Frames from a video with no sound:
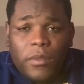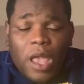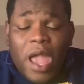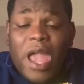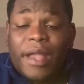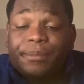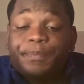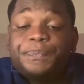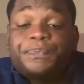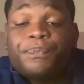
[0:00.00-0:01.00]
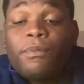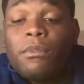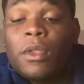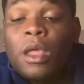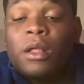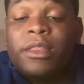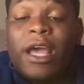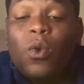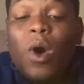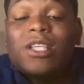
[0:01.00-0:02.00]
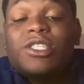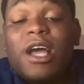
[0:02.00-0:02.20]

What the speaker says: And they'll watch the